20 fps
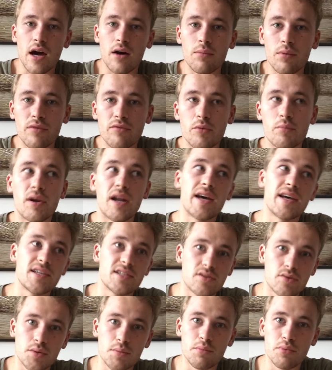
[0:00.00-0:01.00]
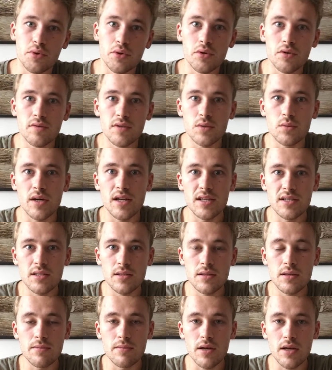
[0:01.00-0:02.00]
help other players to improve as well
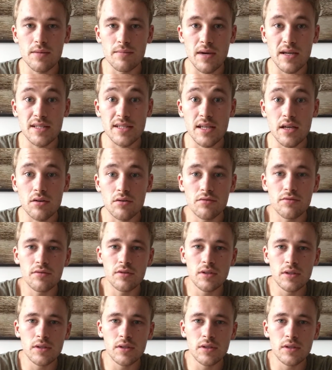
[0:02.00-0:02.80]
as myself.